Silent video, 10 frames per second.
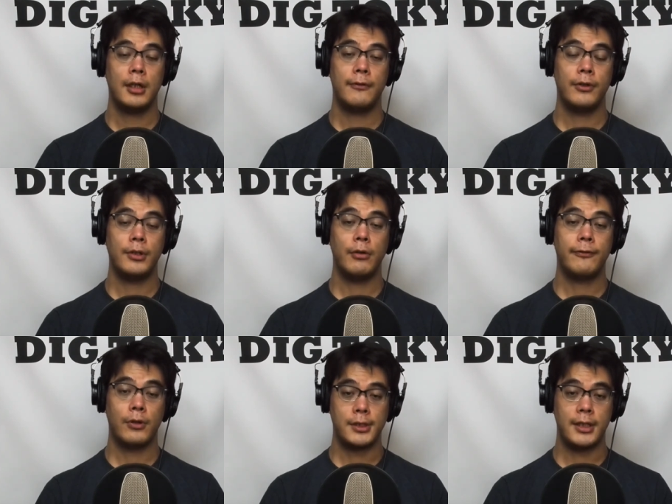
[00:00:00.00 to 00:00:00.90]
Footnote
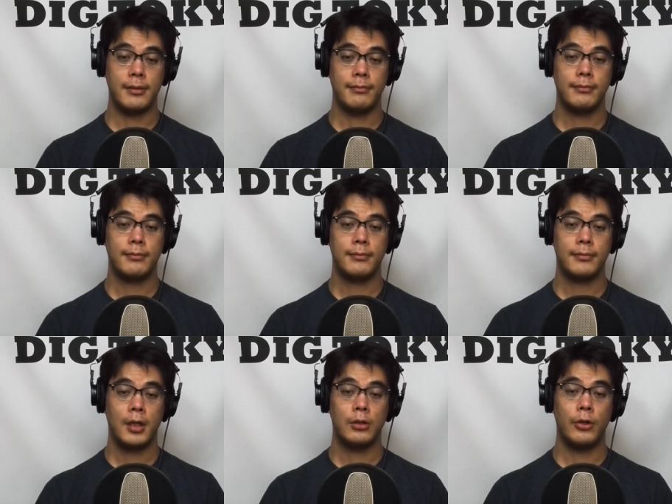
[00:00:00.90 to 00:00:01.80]
14
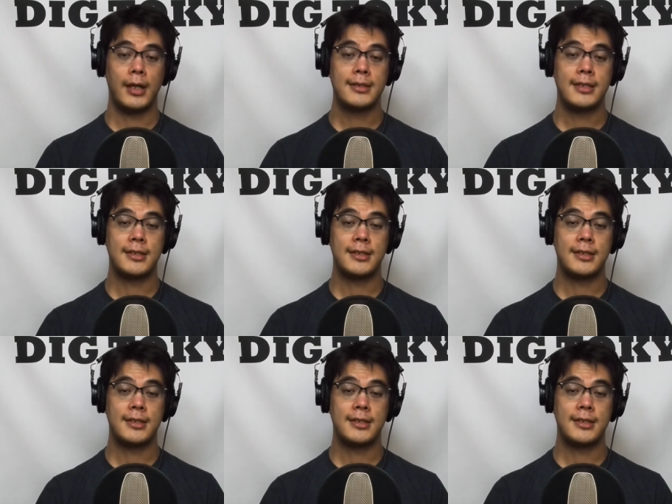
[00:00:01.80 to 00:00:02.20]
LOHAS is